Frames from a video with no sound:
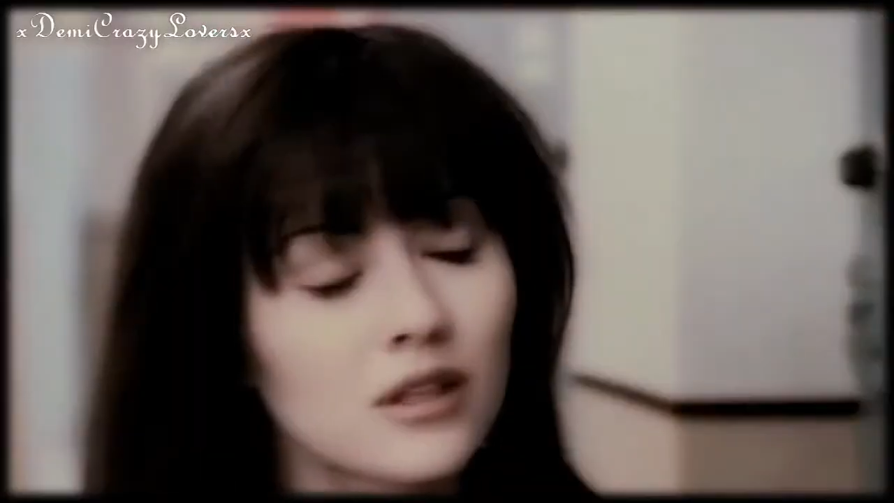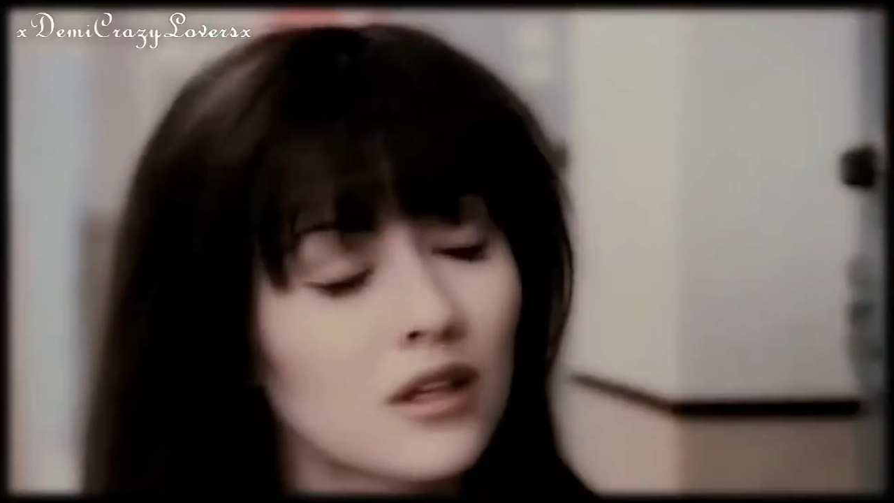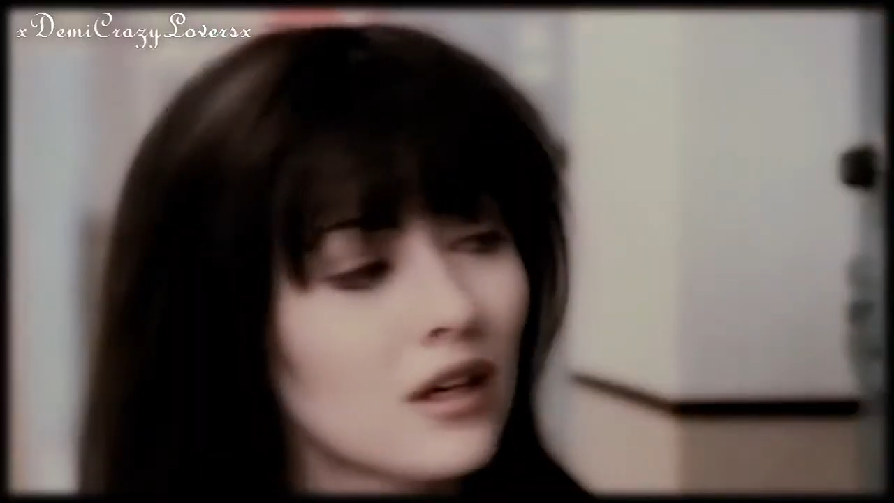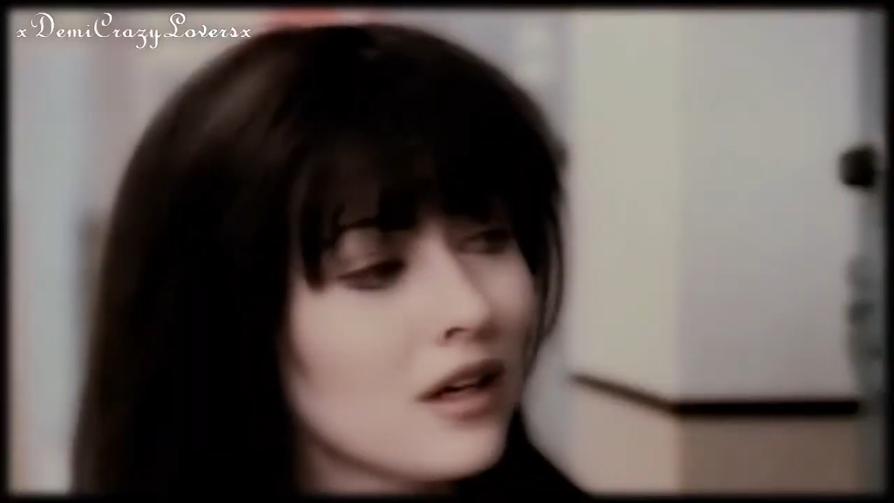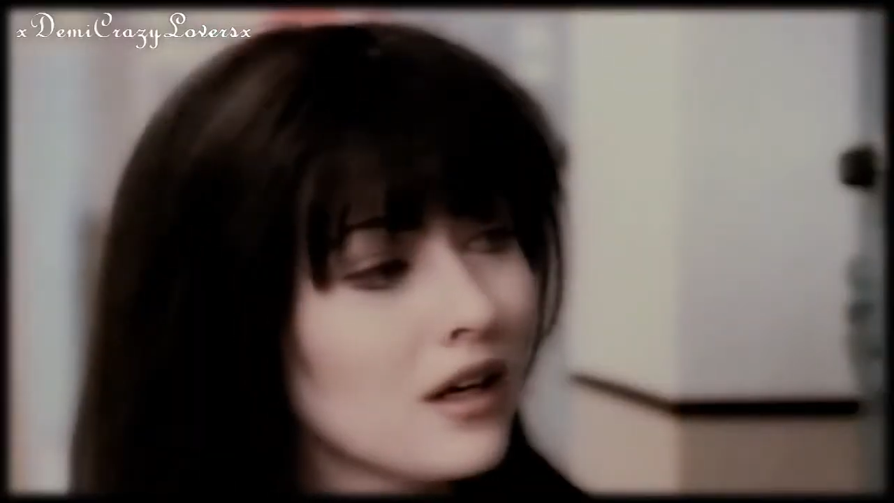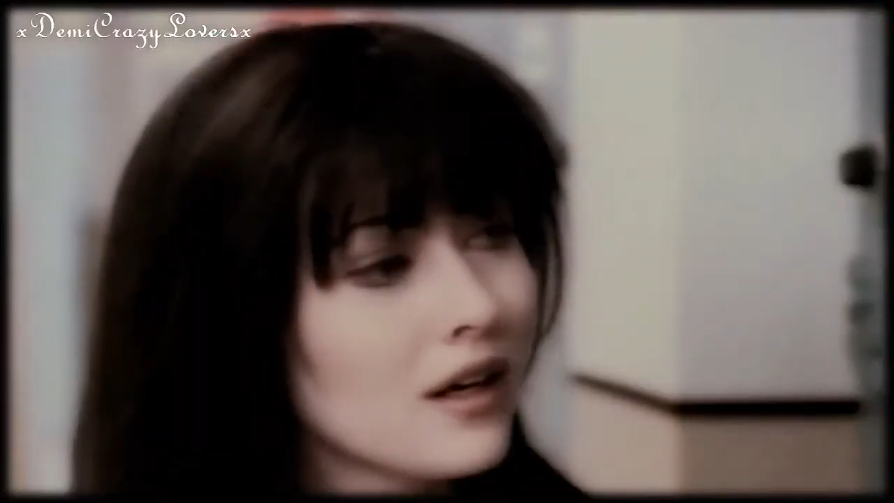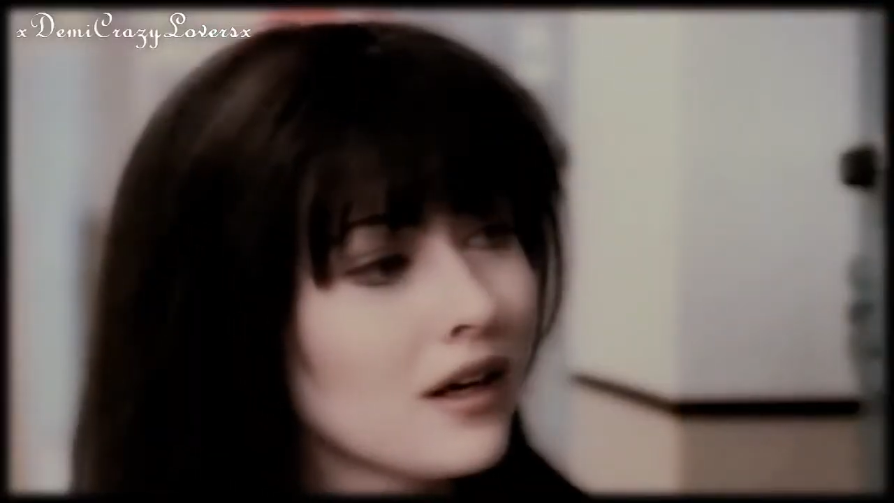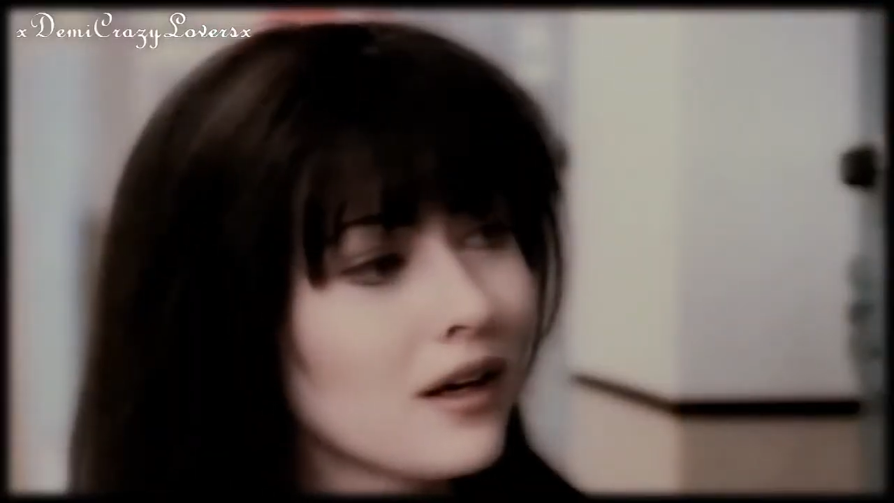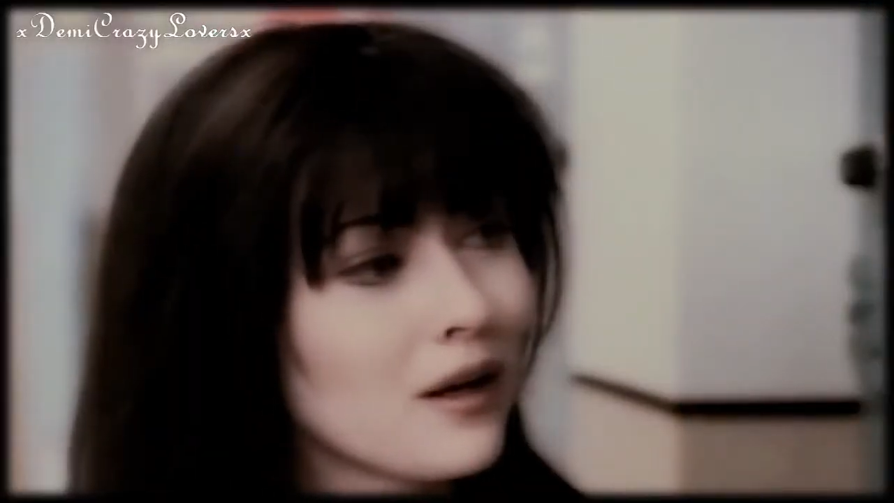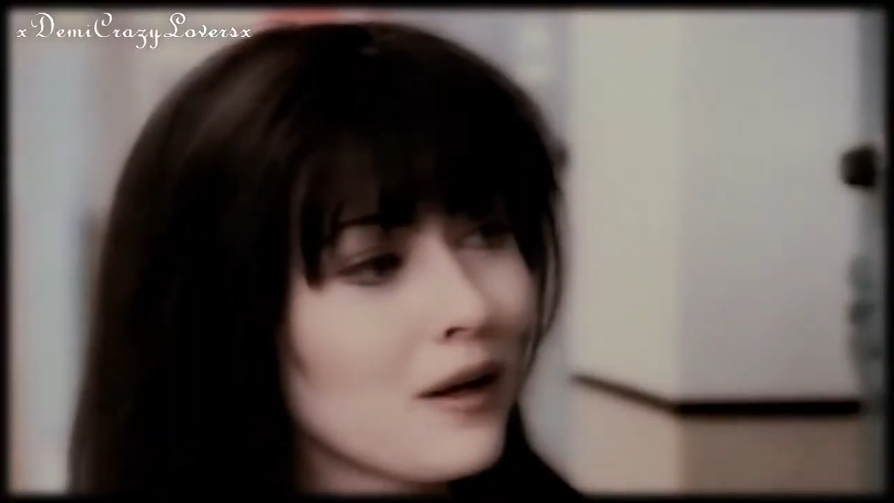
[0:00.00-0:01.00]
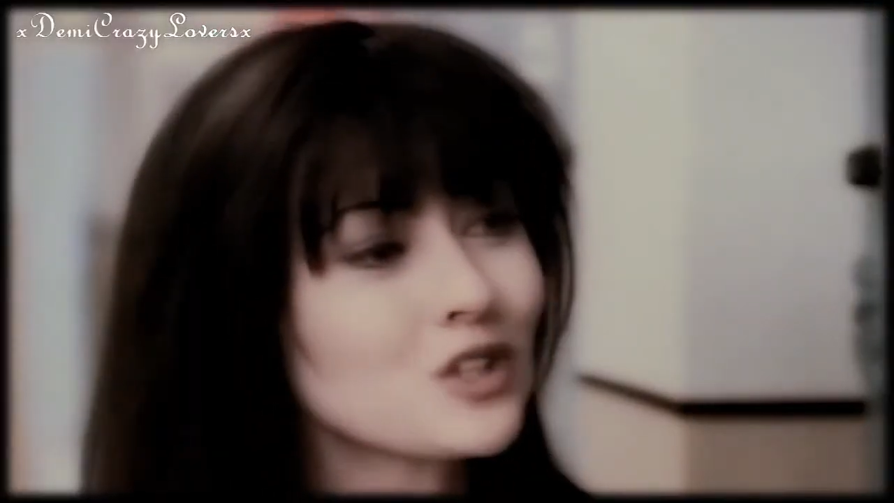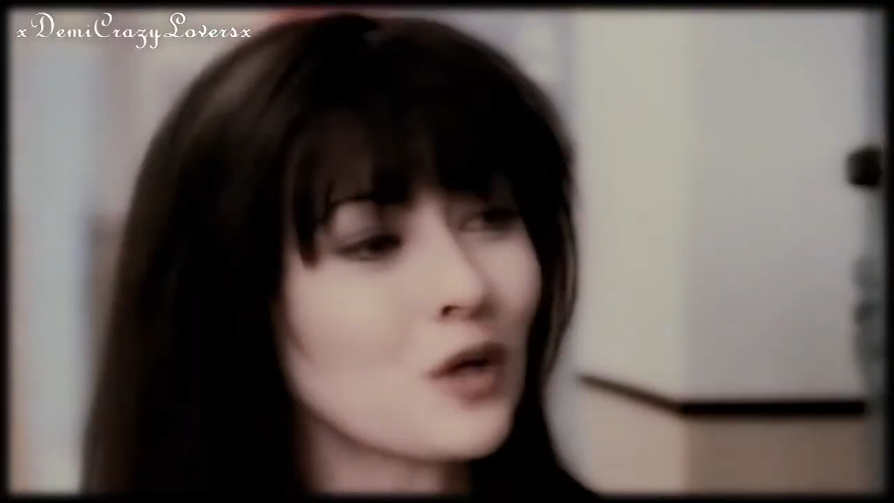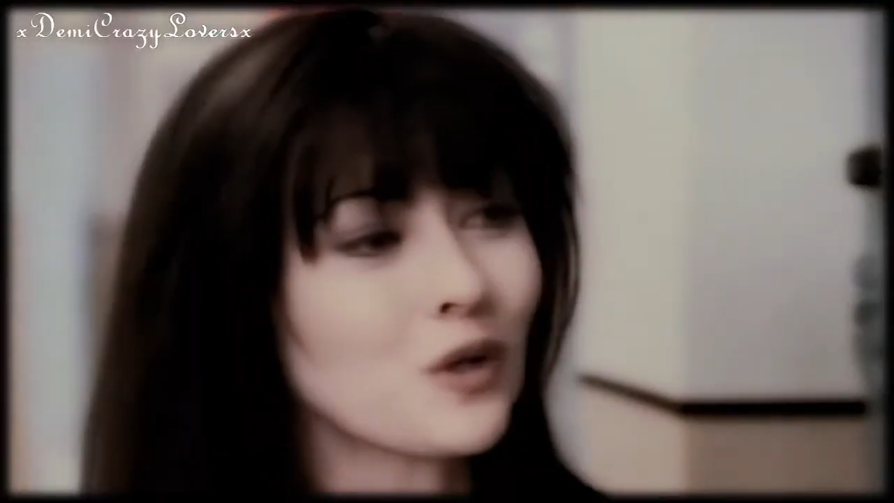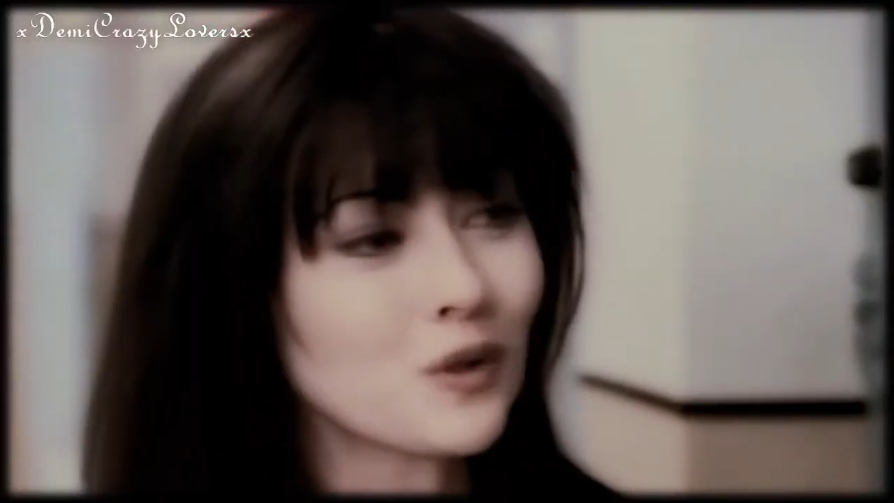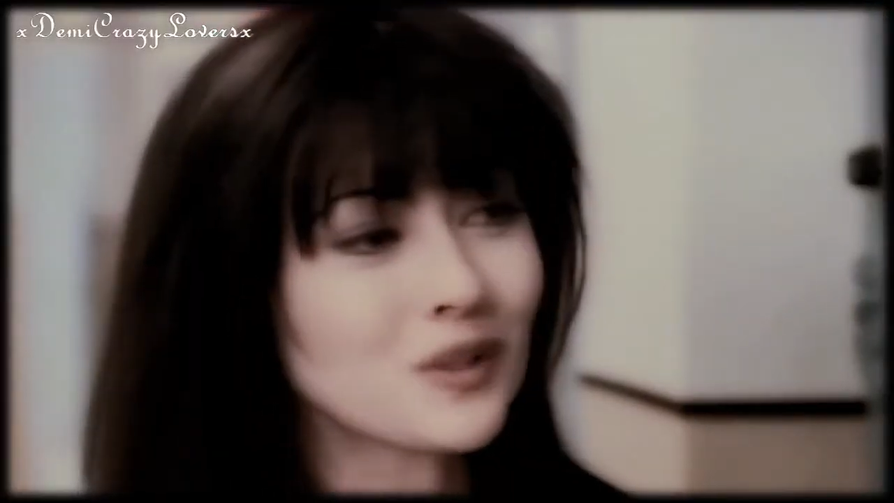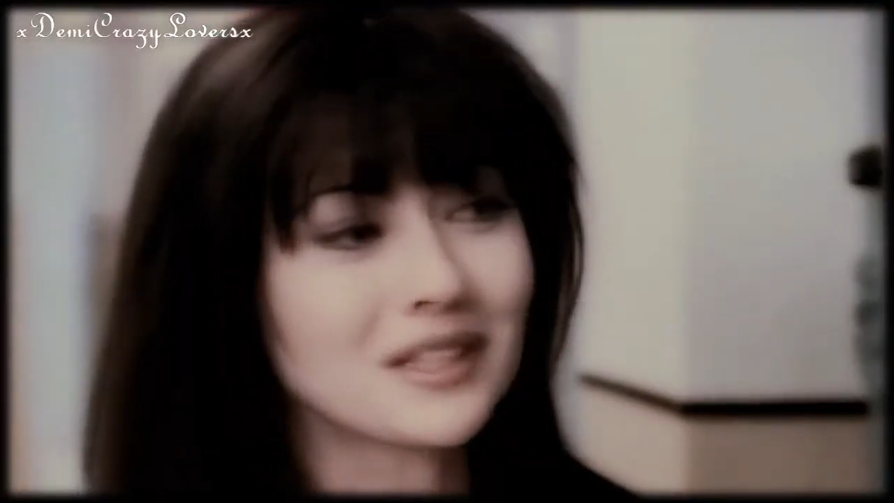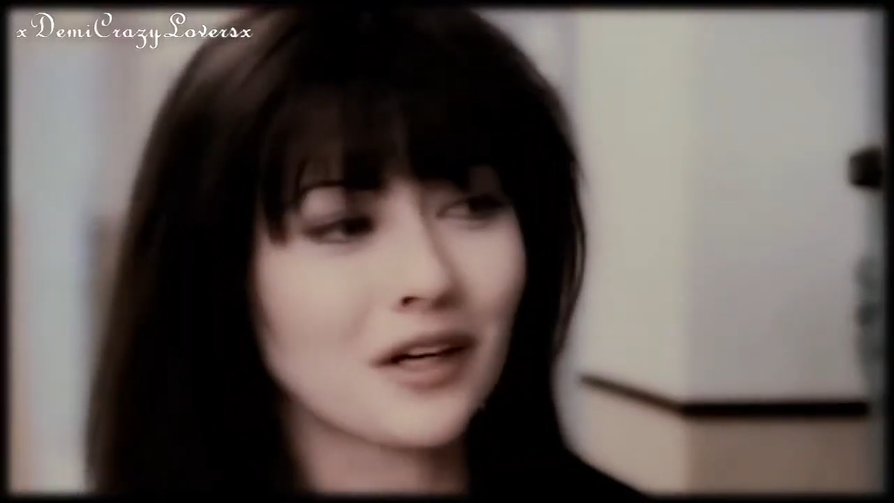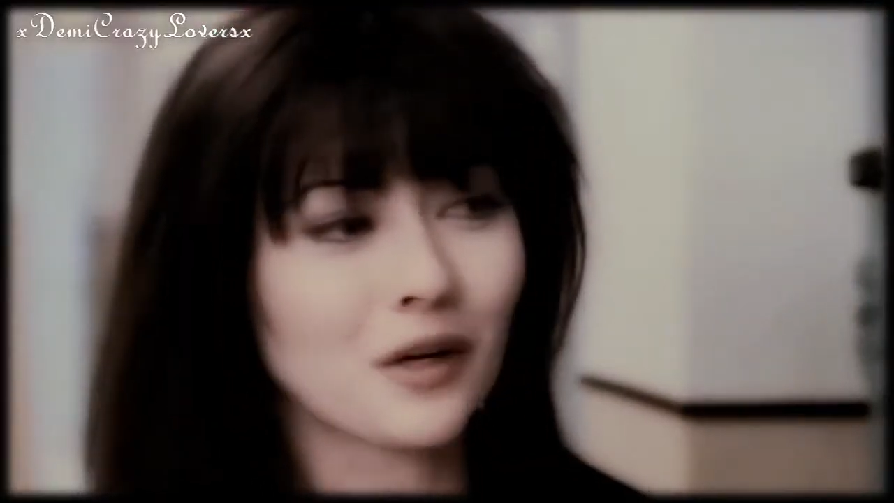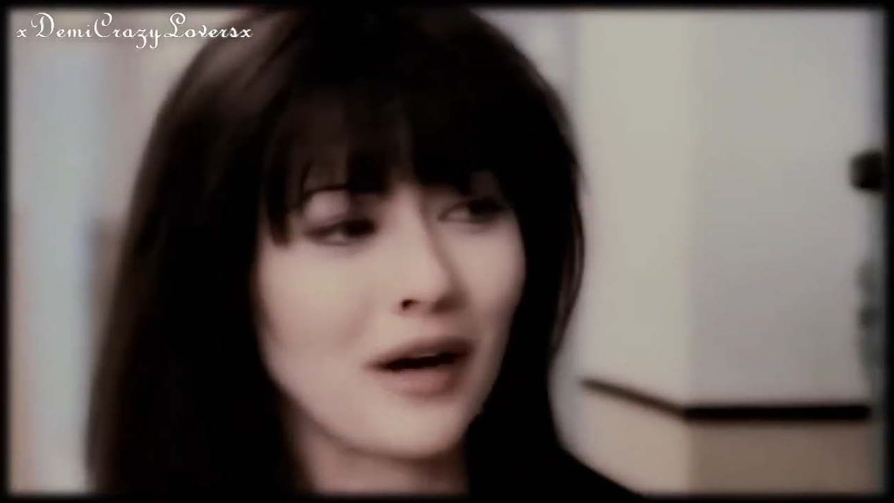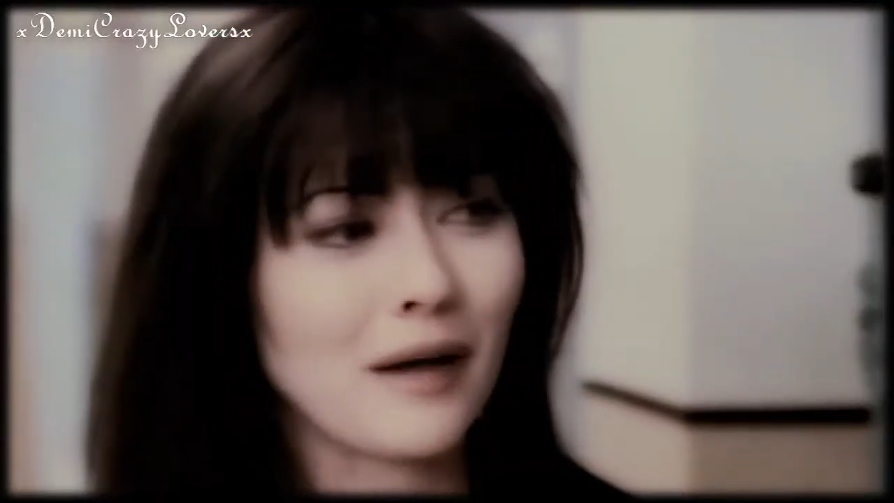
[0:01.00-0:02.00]
of us wanted to do that. So you
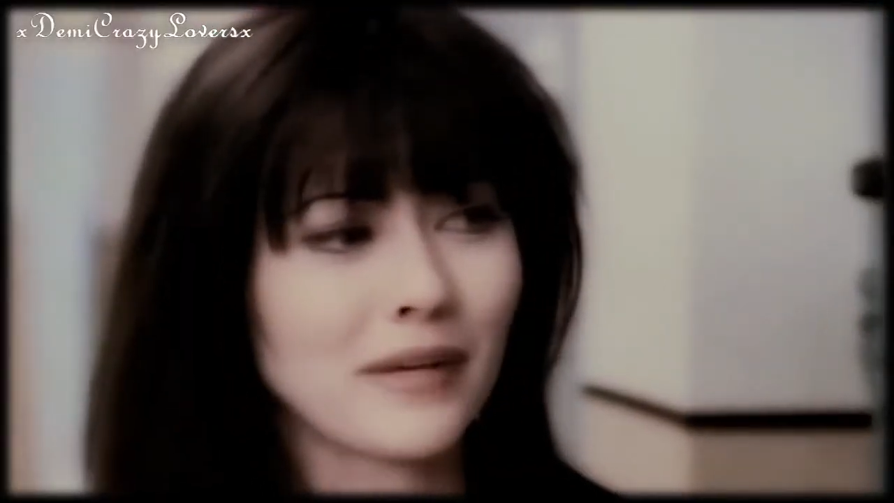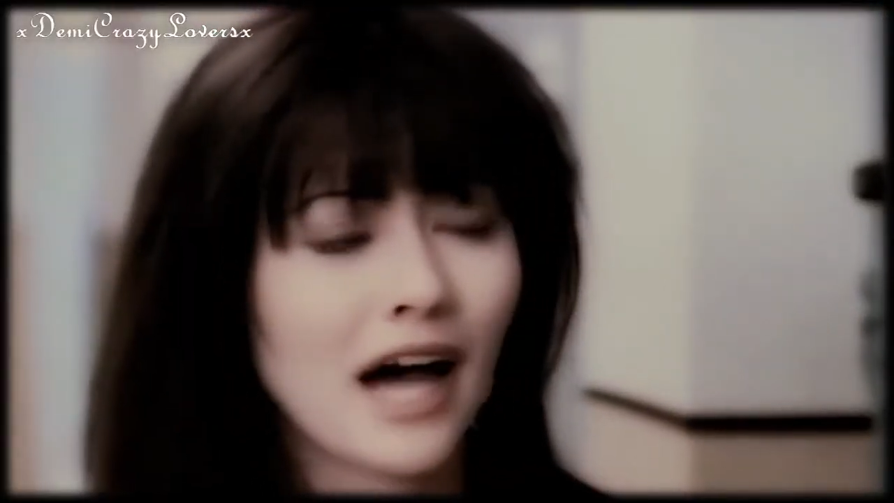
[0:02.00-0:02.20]
snuck around